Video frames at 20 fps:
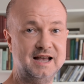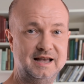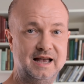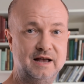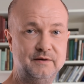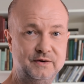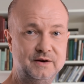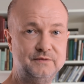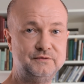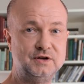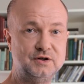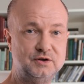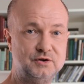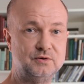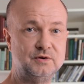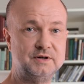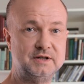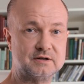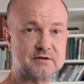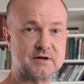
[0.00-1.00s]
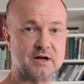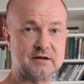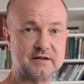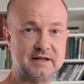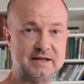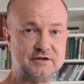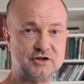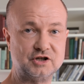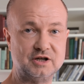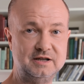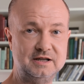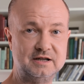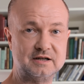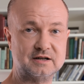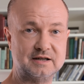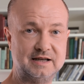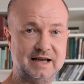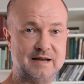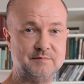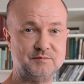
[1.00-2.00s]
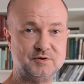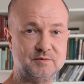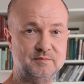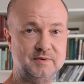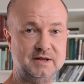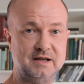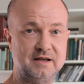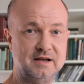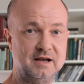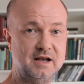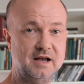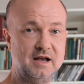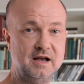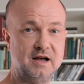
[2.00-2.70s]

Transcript: A 52-year-old engineer came to me,